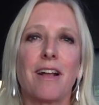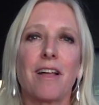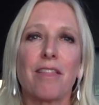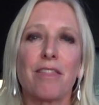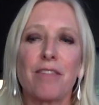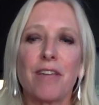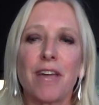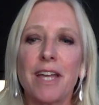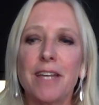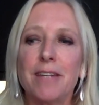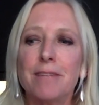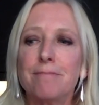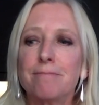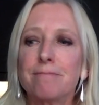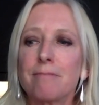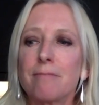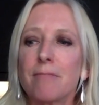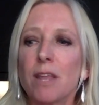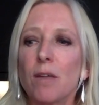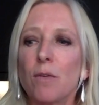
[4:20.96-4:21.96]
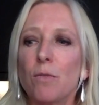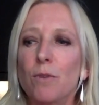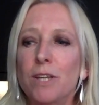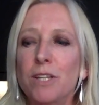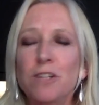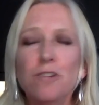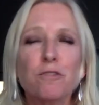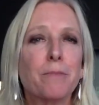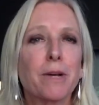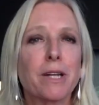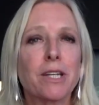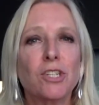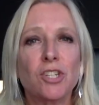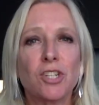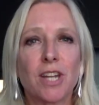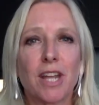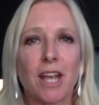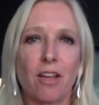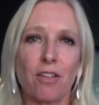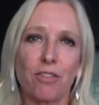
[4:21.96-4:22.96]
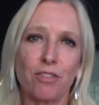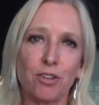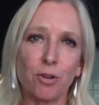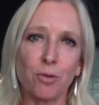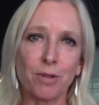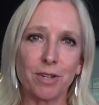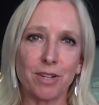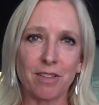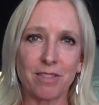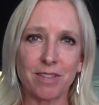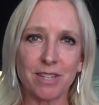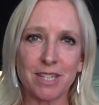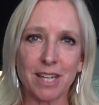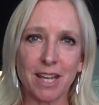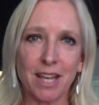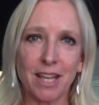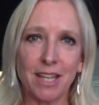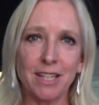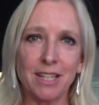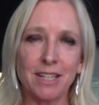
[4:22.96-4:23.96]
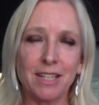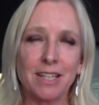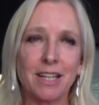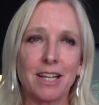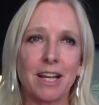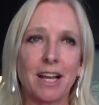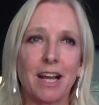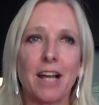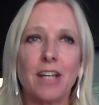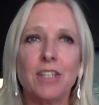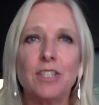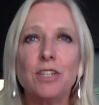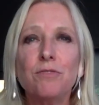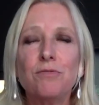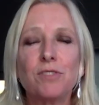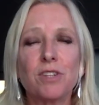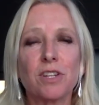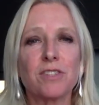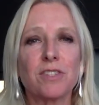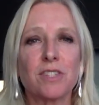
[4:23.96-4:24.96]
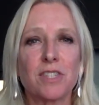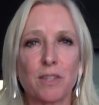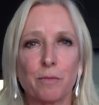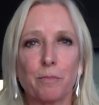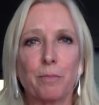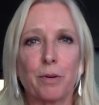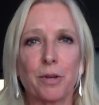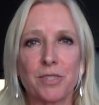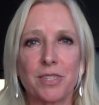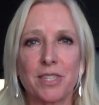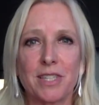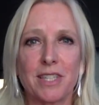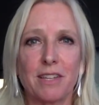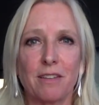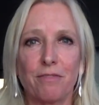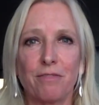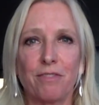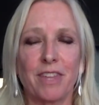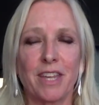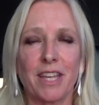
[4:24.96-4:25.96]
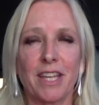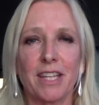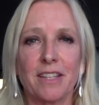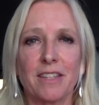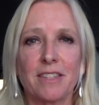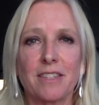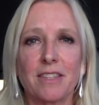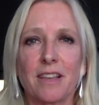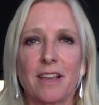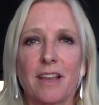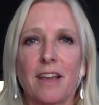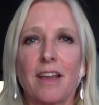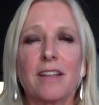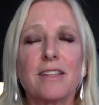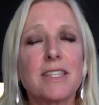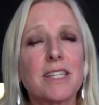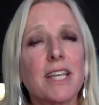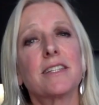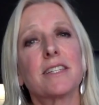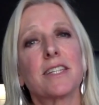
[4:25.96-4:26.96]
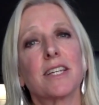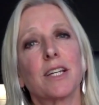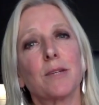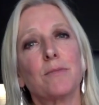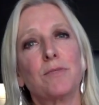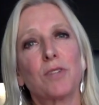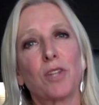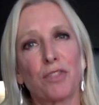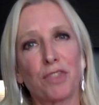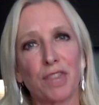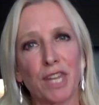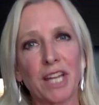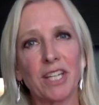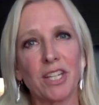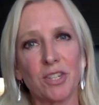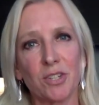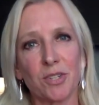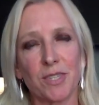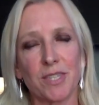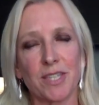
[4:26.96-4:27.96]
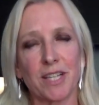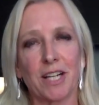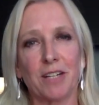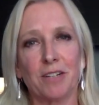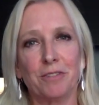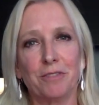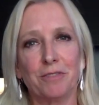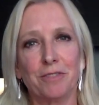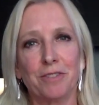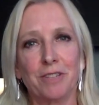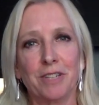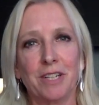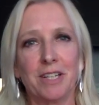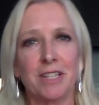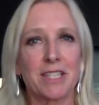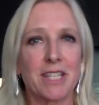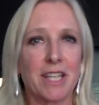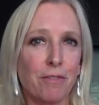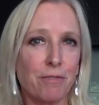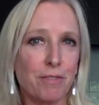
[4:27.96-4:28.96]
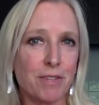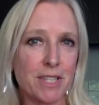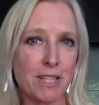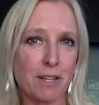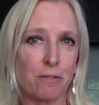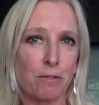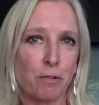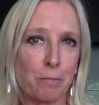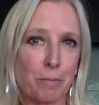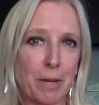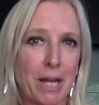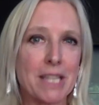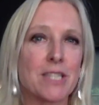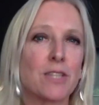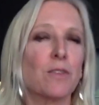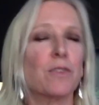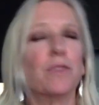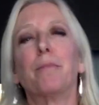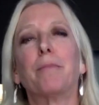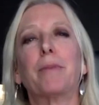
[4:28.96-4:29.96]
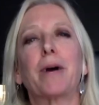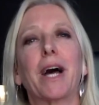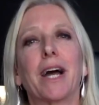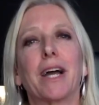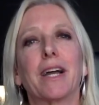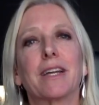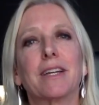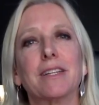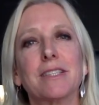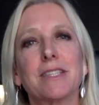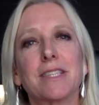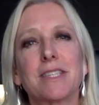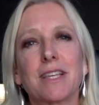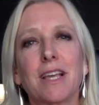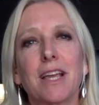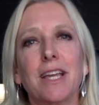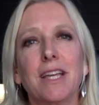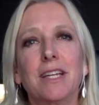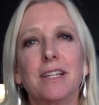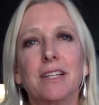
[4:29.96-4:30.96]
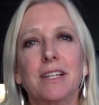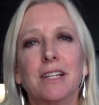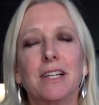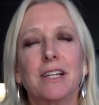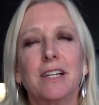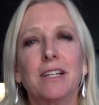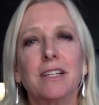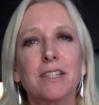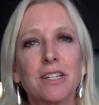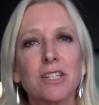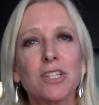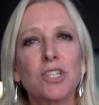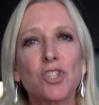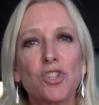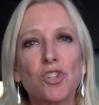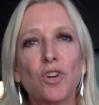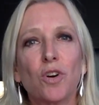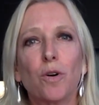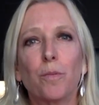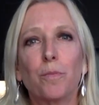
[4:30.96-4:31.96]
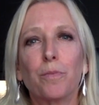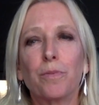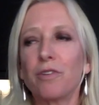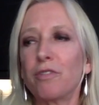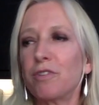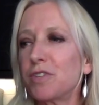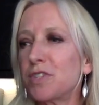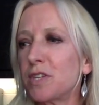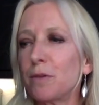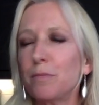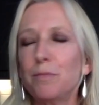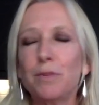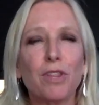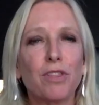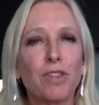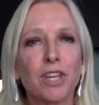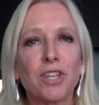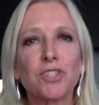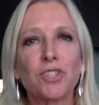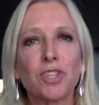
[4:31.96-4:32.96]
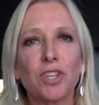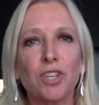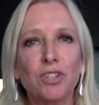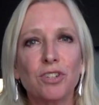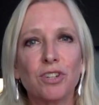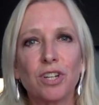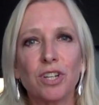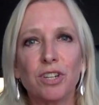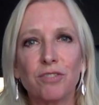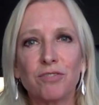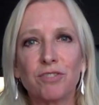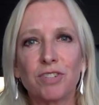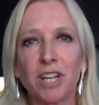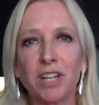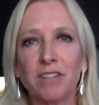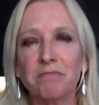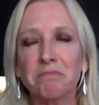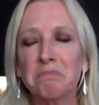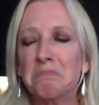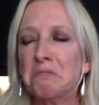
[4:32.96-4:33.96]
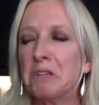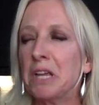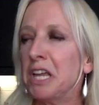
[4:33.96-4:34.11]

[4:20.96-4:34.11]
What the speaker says: then when you've managed to get through another day and you've done some positive things, take time to thank yourself, to give yourself a pat on the back and say, "Nice job. There are so many things that you could have done.